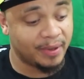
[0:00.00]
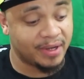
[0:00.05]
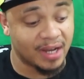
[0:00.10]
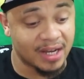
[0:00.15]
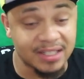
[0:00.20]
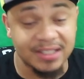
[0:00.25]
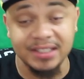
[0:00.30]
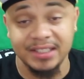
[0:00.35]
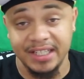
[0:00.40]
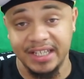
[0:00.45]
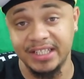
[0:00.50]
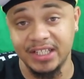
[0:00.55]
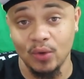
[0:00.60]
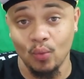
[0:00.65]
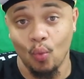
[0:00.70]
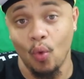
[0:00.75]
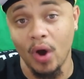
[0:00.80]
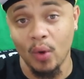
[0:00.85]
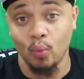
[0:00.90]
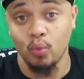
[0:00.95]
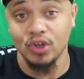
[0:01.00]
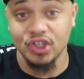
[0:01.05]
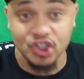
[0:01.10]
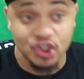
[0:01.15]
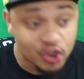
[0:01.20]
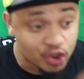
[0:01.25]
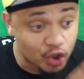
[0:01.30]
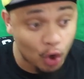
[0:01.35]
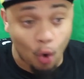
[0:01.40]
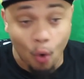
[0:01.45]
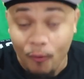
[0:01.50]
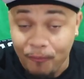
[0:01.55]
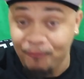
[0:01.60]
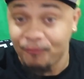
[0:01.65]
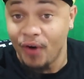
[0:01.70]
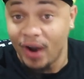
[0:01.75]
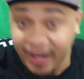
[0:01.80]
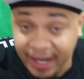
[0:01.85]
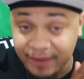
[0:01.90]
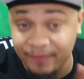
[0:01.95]
But because season one was
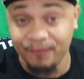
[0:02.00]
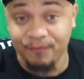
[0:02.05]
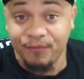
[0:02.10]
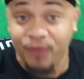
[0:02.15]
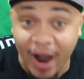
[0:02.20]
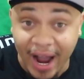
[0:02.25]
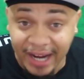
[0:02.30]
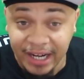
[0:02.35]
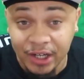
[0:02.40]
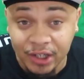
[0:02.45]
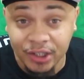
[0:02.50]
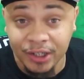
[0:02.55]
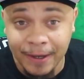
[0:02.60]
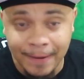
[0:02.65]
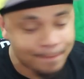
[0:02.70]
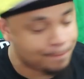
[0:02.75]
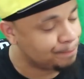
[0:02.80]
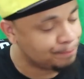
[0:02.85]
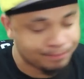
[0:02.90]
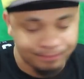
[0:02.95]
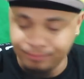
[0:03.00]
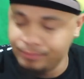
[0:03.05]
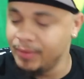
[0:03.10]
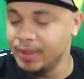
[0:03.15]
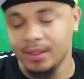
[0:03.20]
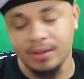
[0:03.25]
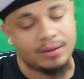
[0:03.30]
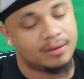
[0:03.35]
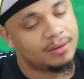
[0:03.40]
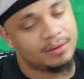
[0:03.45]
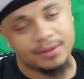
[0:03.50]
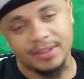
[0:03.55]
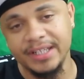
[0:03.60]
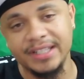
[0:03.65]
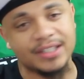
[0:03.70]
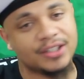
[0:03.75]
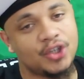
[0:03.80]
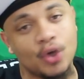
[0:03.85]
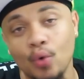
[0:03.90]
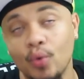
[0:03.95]
so fucking fire,
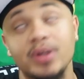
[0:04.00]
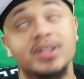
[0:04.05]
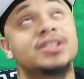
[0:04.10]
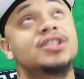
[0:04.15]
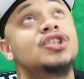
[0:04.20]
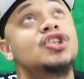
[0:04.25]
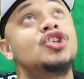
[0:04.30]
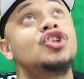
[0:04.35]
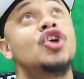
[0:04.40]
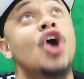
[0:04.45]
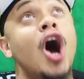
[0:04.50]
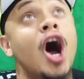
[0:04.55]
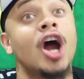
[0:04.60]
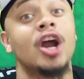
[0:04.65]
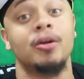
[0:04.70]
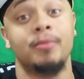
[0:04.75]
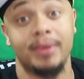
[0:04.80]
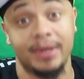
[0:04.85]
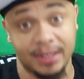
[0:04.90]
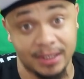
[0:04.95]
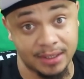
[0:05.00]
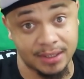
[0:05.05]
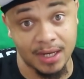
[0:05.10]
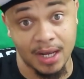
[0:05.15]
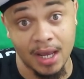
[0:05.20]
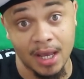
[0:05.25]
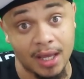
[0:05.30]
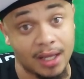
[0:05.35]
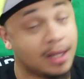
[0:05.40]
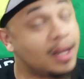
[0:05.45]
season two is garbage.